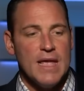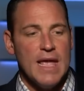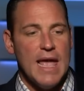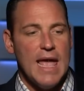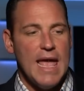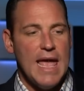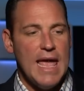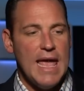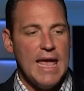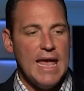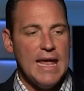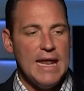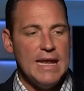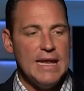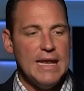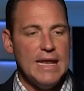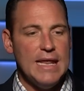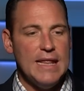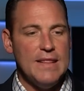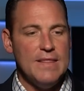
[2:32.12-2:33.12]

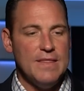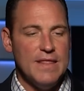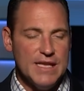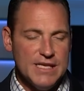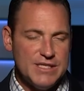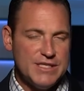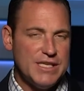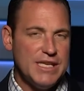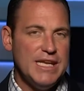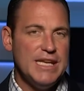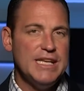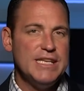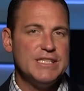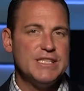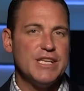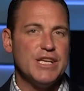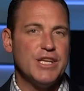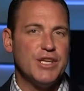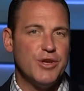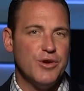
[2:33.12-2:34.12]
And this is
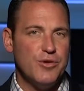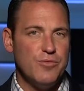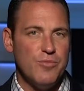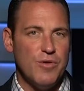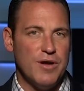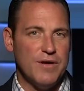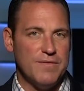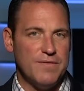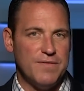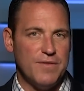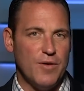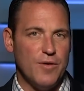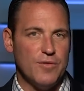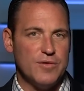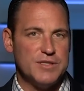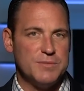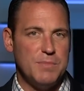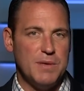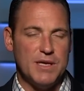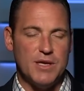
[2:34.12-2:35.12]
a good one,
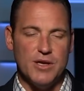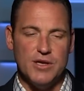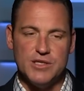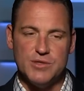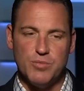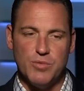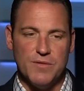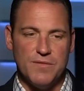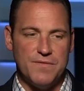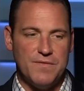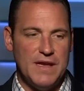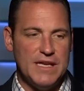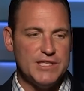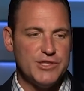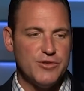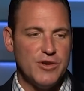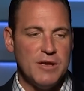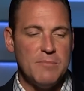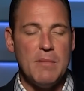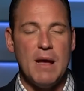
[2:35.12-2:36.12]
folks, because we're
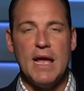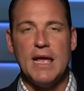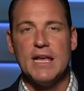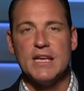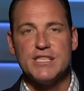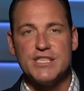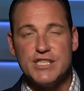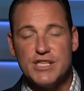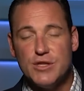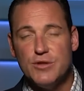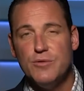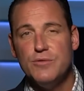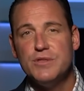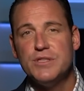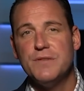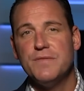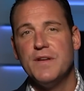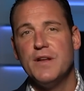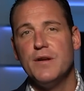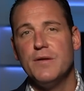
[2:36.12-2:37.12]
featuring my
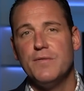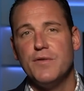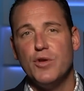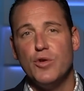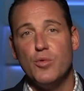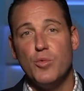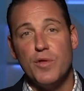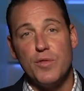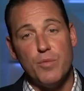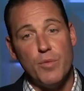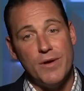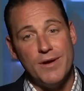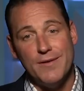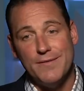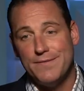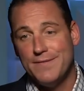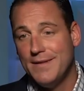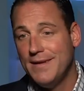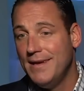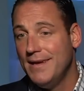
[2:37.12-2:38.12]
exclusive interview with one of